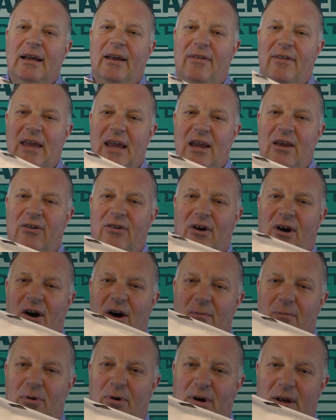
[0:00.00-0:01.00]
These
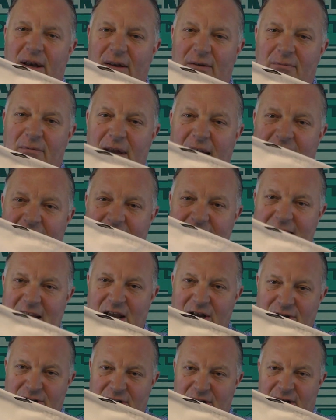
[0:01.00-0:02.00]
are put in
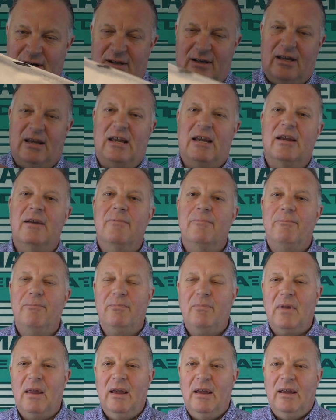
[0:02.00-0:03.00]
intentionally.
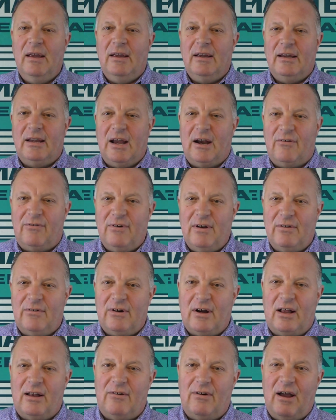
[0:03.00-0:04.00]
Carefree of
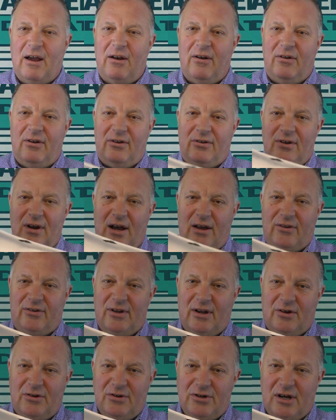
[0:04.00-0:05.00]
Colorado does not
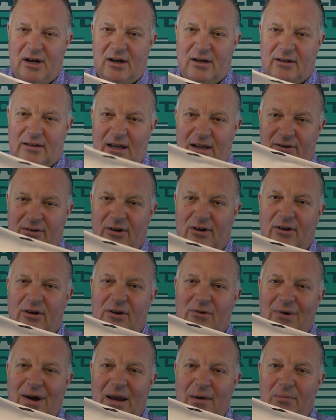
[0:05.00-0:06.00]
sell junk. They sell a
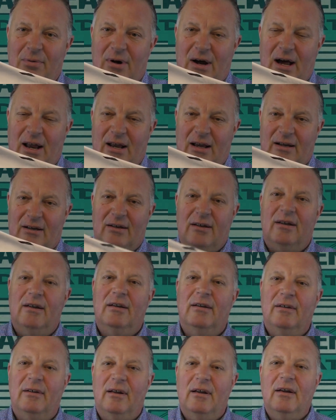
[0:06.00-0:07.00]
great product.
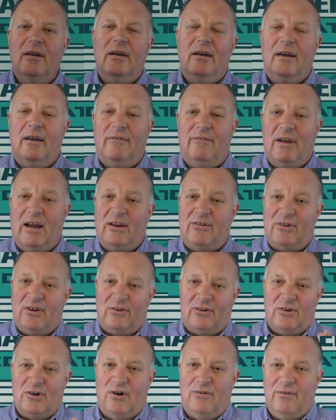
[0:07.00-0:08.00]
In fact,
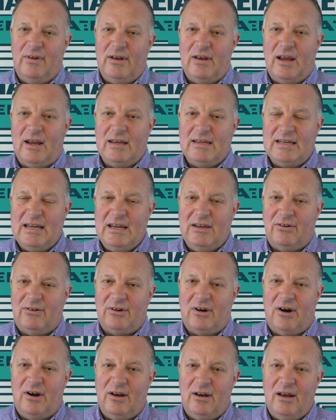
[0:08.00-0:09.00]
since COVID-19
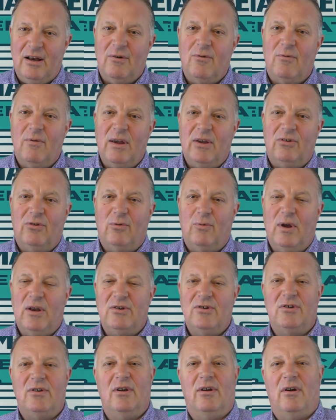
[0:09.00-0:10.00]
started, we
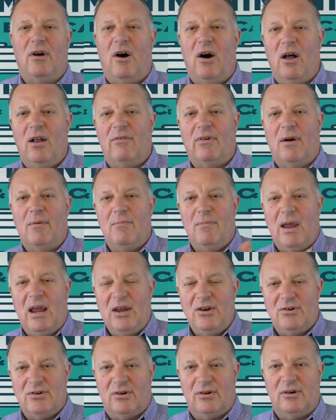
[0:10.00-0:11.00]
switched all of our
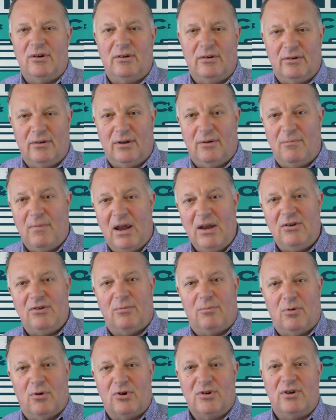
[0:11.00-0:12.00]
major
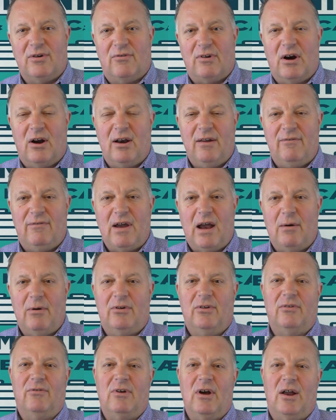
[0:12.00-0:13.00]
portion of our awning
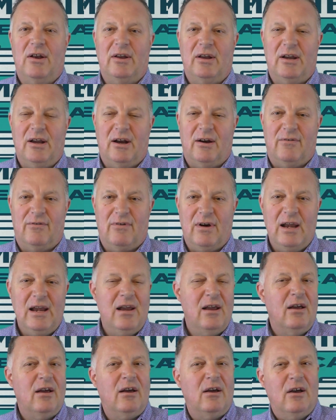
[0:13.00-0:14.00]
fabrics have gone to
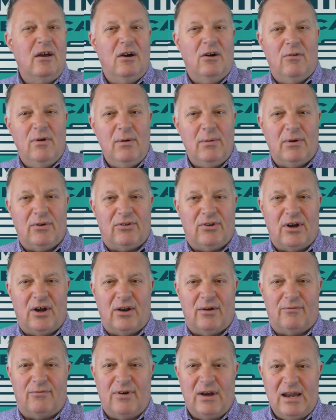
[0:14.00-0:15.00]
Carefree. We've been
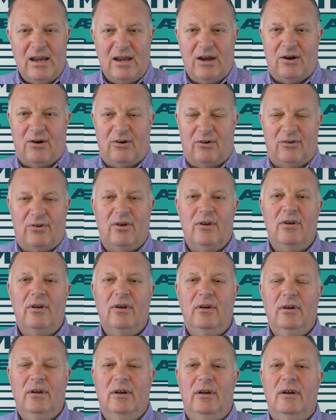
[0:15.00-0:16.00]
selling them for years.
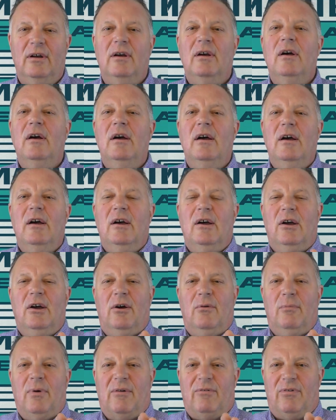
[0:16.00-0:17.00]

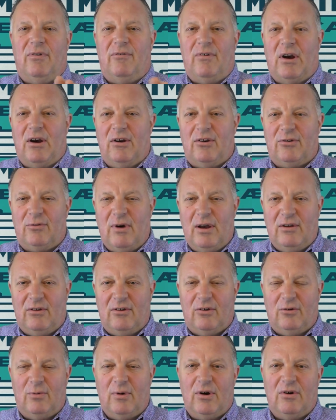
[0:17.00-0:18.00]
But for various
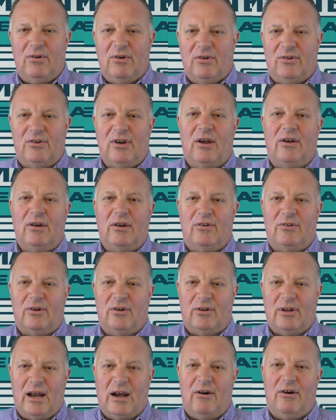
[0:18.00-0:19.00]
reasons, we were just selling
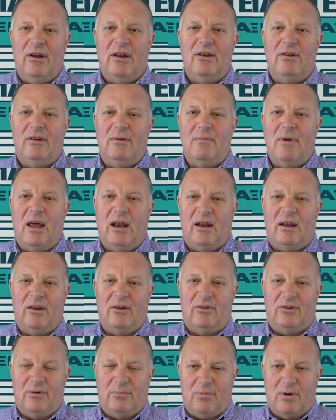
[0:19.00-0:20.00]
Solera and Dometic
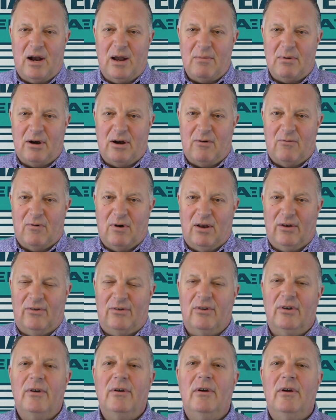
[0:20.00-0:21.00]
as the primary
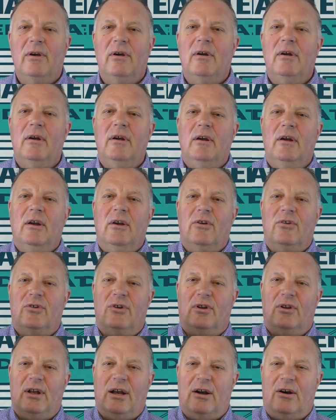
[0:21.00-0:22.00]
ones.
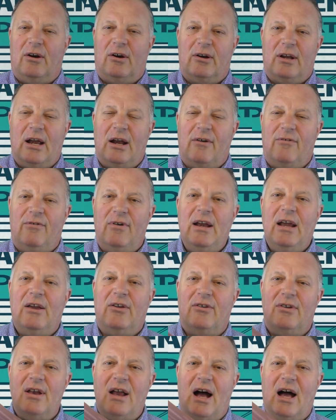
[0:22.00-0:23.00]
Solera or Carefree
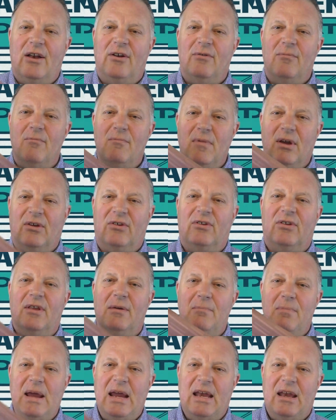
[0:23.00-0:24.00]
has not missed the
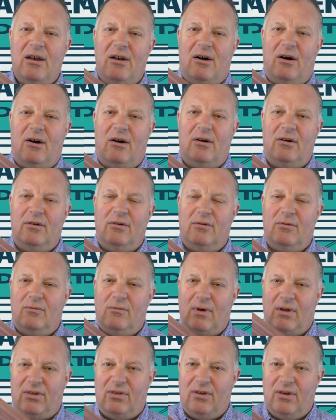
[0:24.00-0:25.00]
beat at all
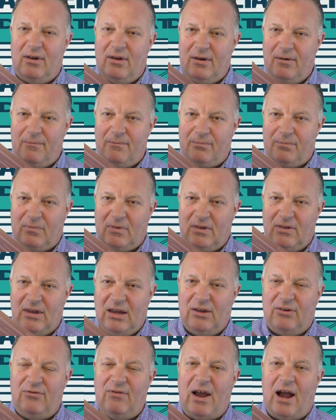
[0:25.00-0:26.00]
with
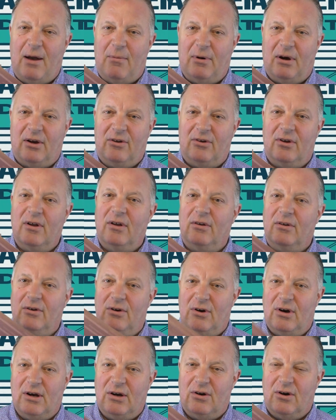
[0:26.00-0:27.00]
these fabrics
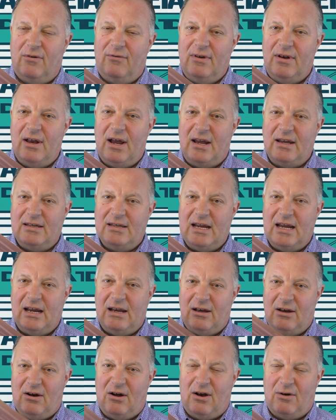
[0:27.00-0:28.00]
during
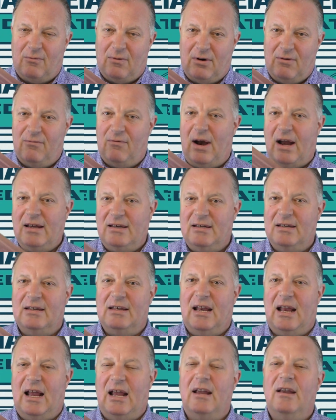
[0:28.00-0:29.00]
COVID-19 and onward, right
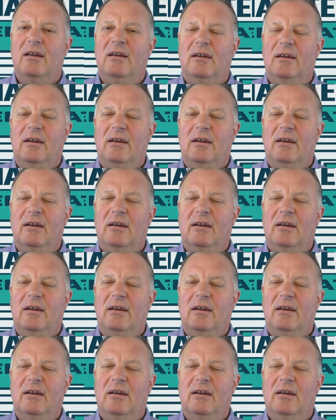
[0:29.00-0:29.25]
today.